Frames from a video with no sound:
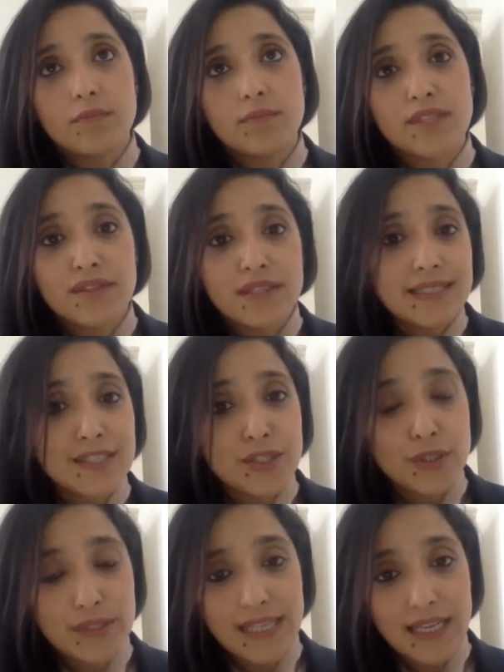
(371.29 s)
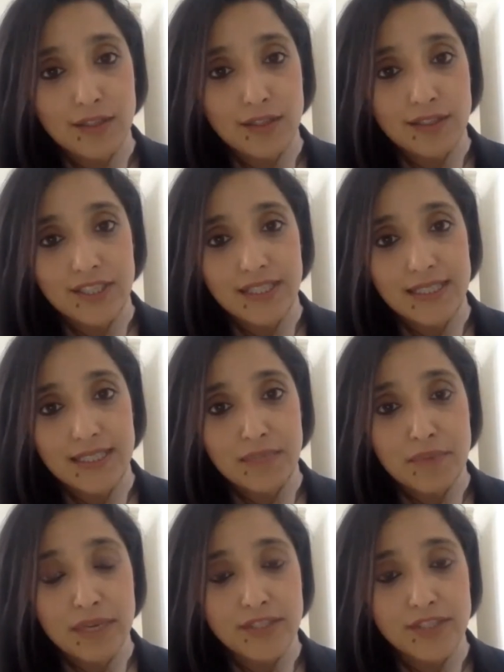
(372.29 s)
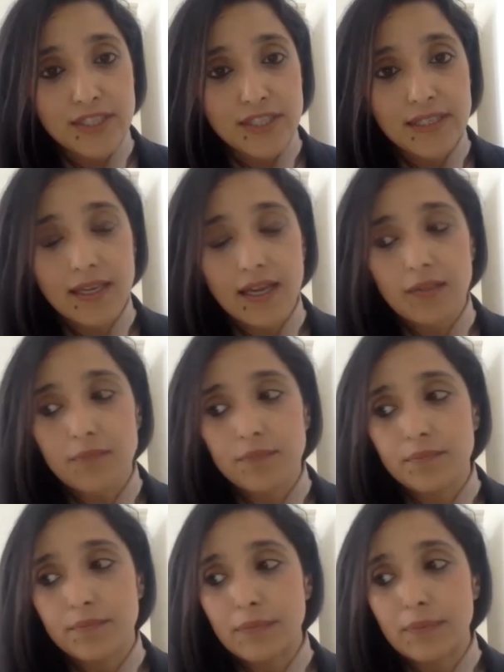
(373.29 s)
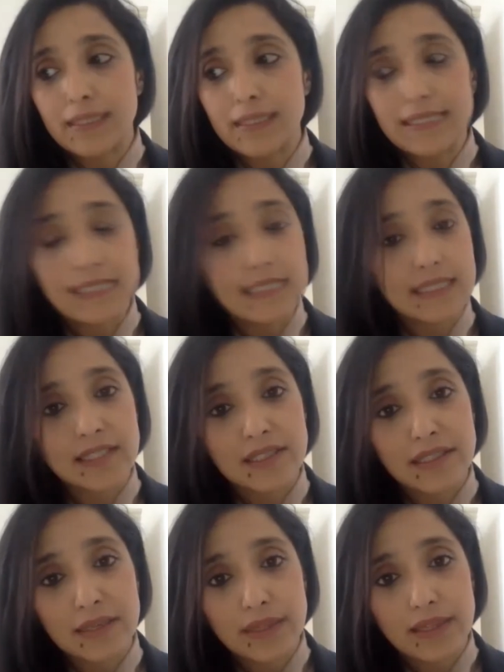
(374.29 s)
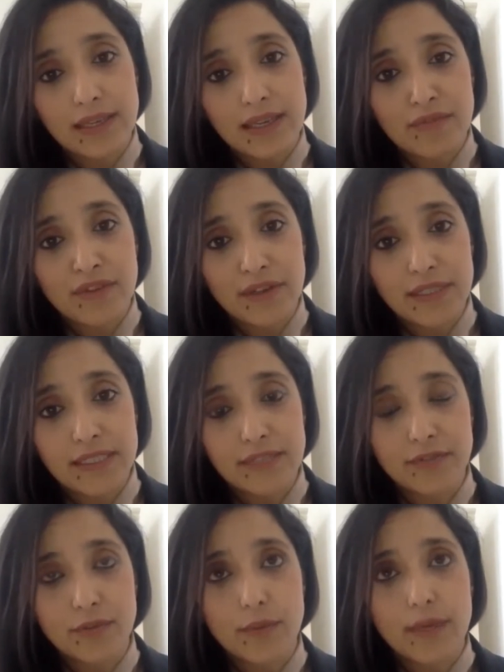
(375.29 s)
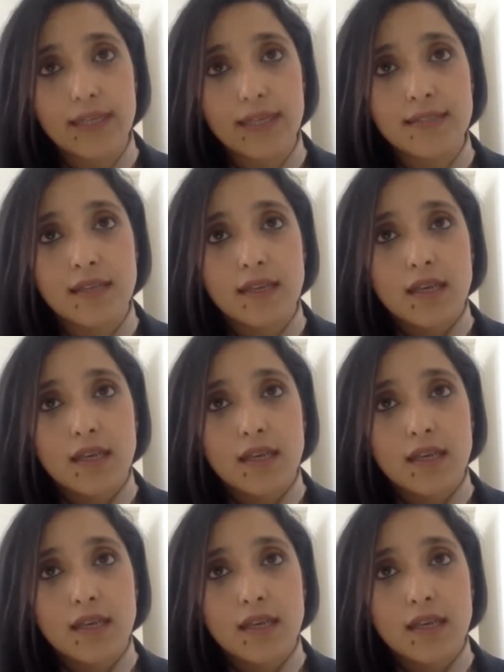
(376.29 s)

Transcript: So this is new technology that's emerging. People are dealing with it in very different ways.